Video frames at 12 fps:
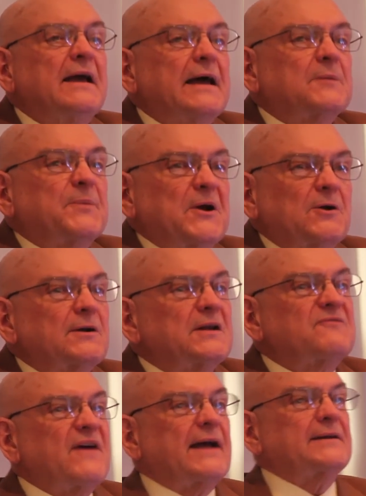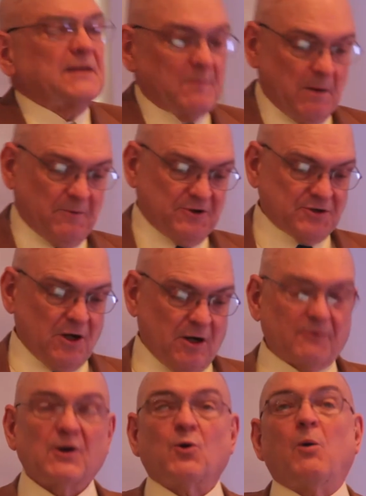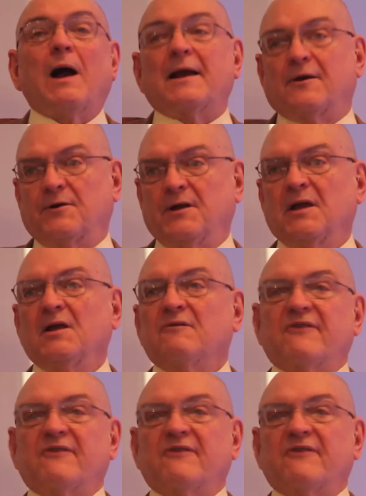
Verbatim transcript: And apparently faculty members are required